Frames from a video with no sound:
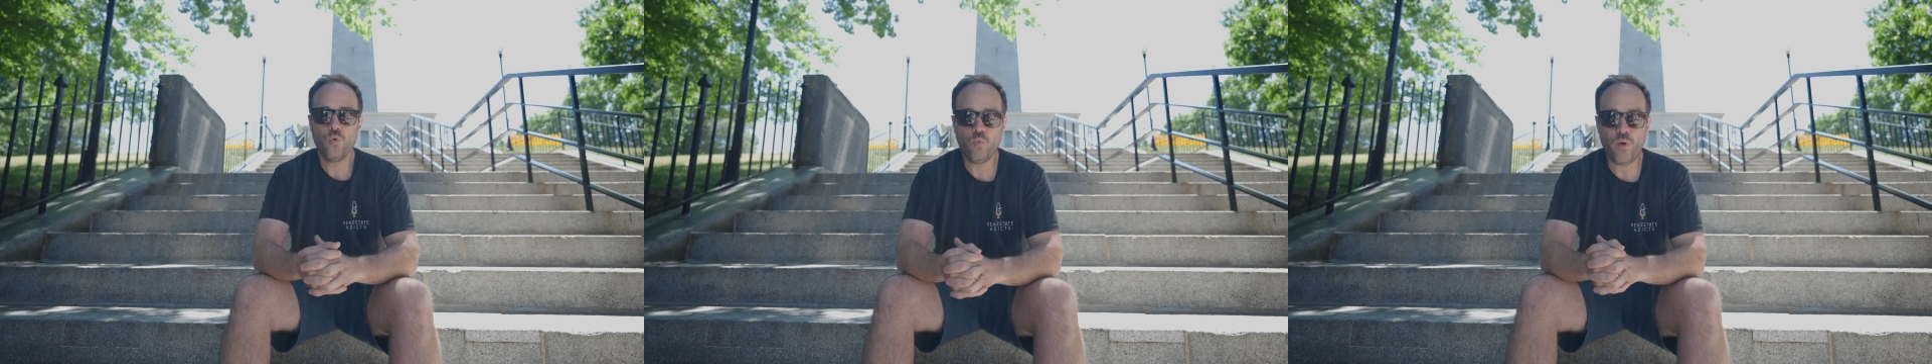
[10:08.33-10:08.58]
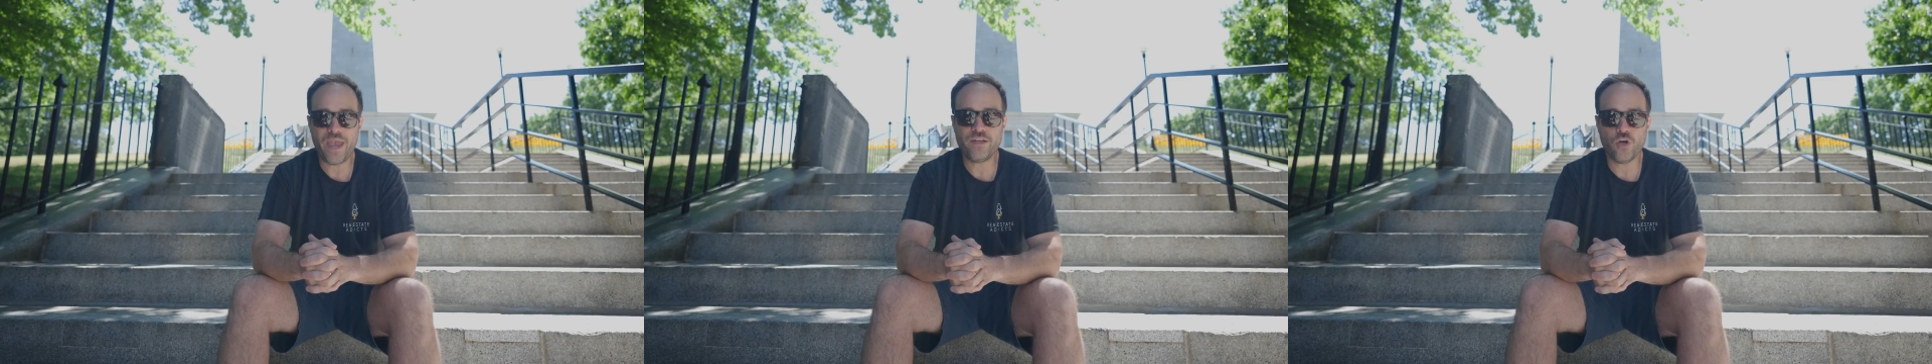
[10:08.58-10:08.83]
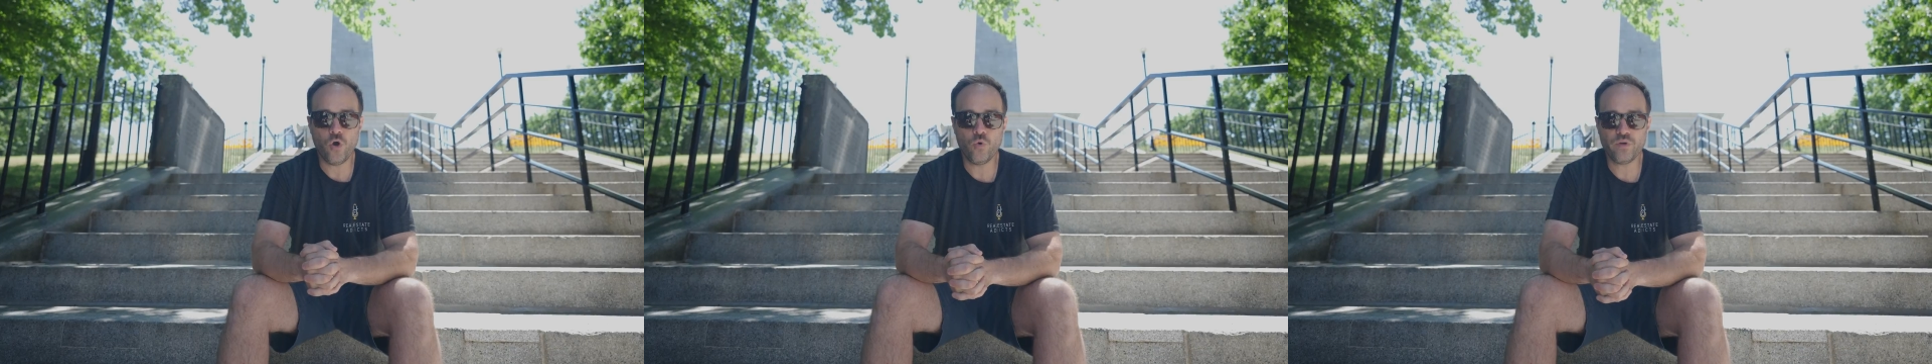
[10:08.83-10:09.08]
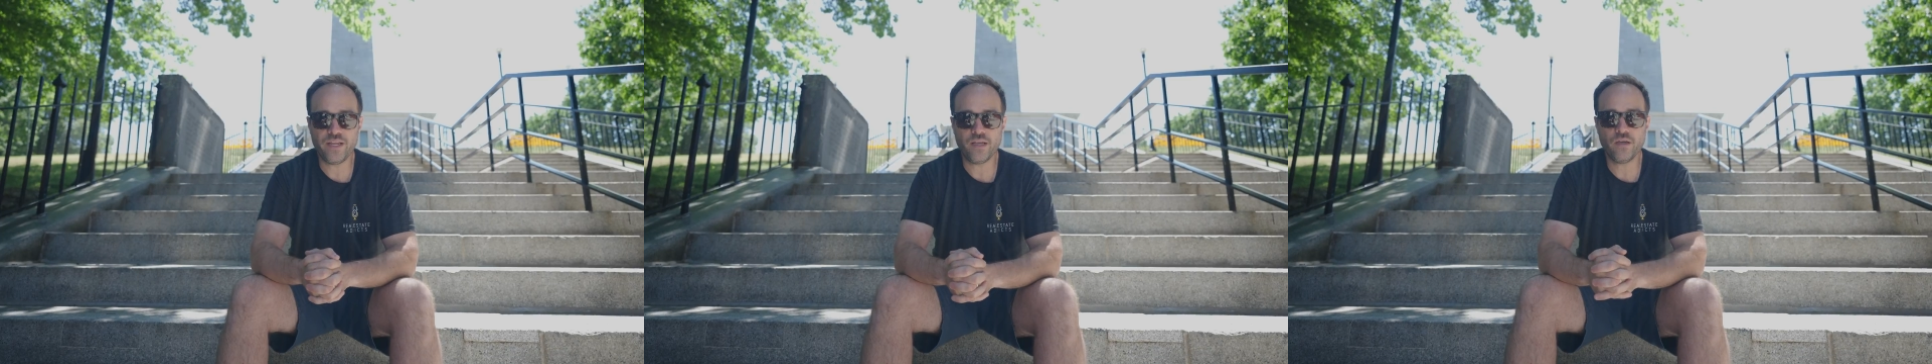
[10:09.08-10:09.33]
when
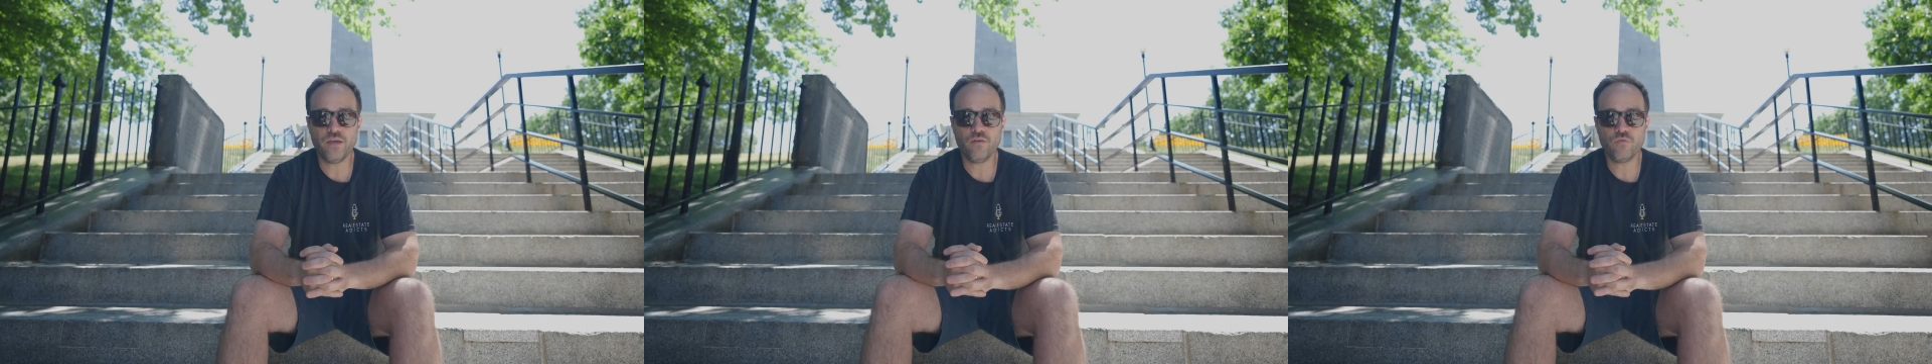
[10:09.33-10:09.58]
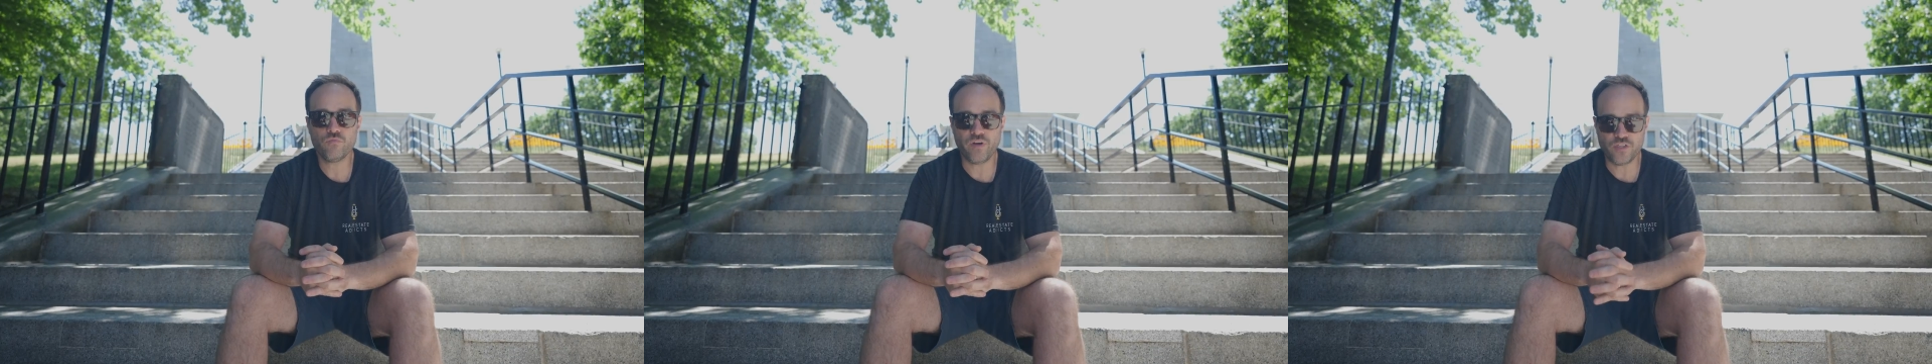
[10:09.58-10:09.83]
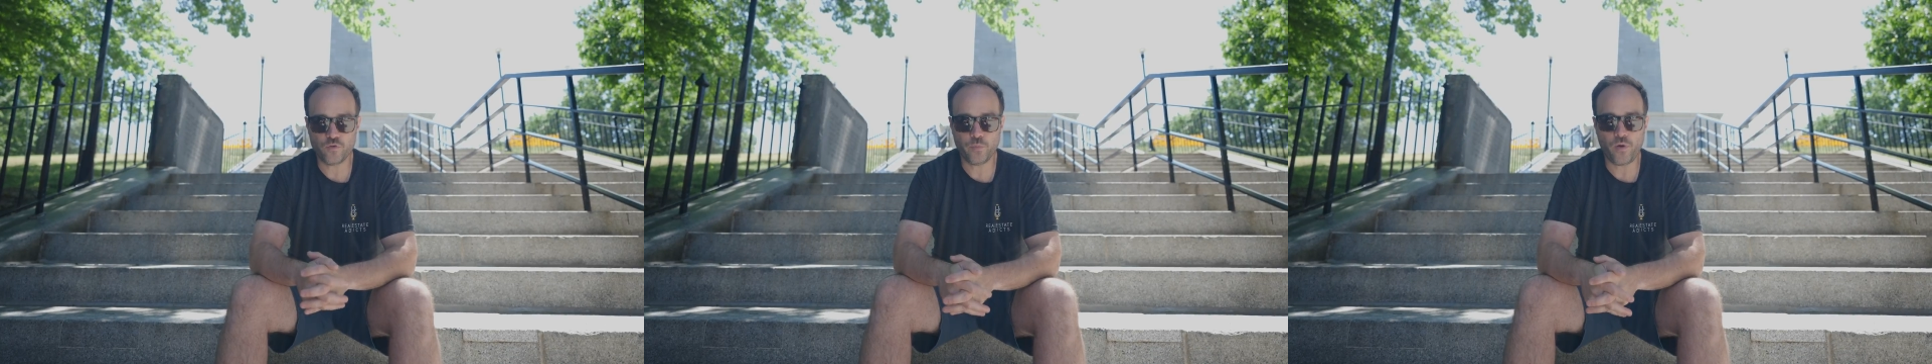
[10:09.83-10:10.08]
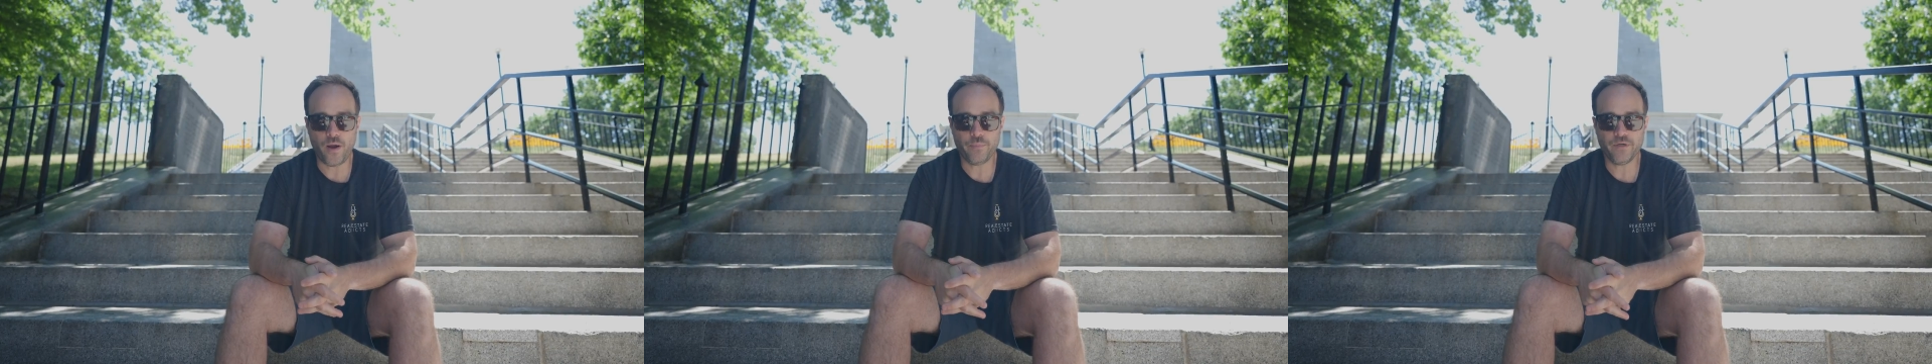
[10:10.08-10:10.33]
owning rental
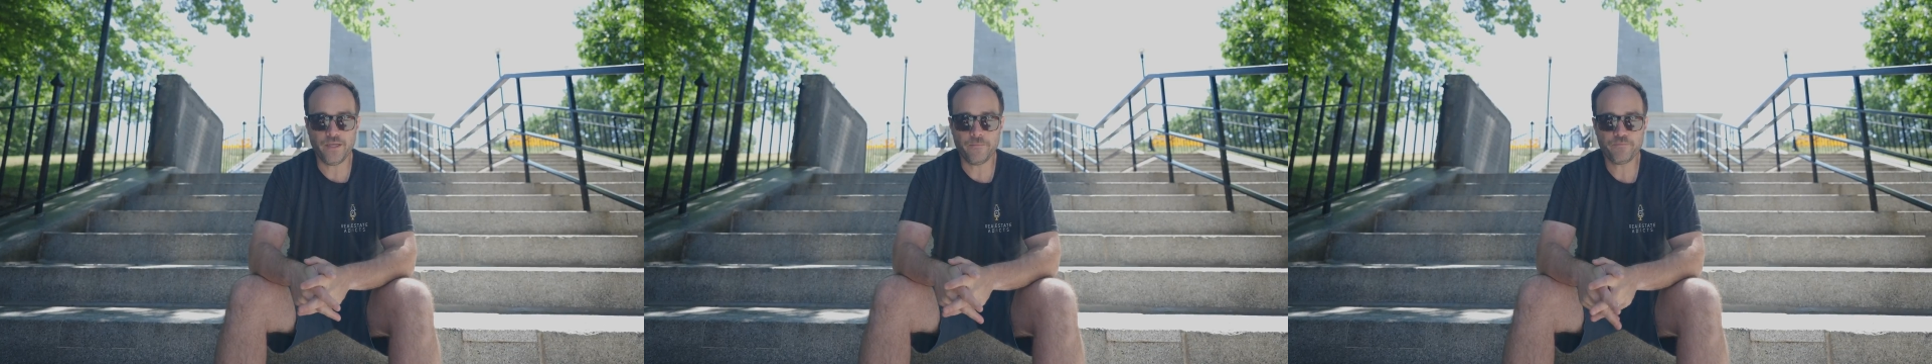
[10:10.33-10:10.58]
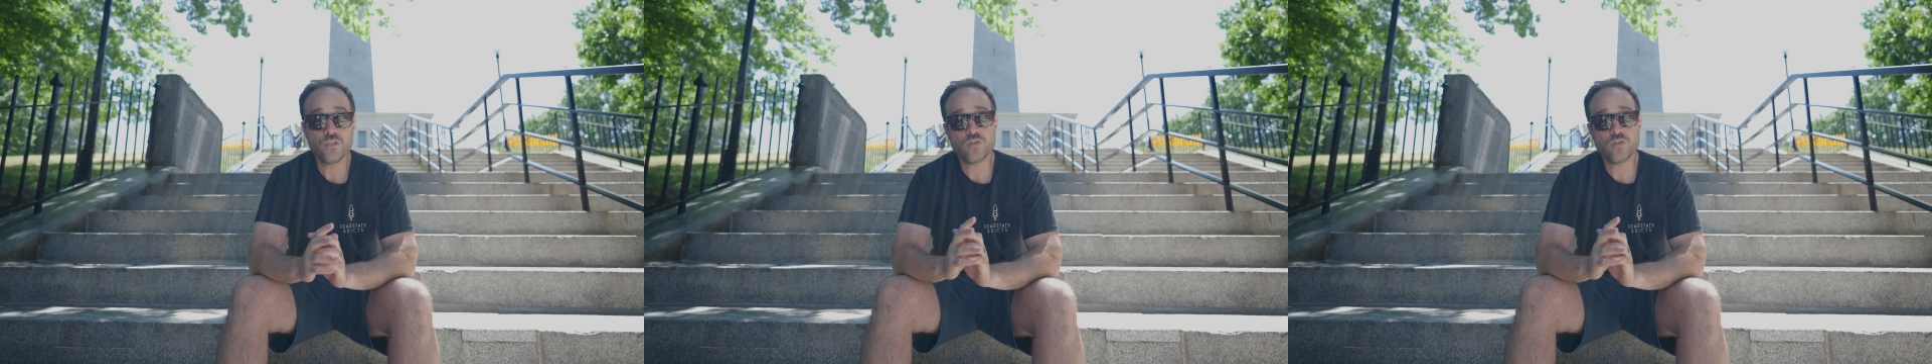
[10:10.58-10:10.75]
property.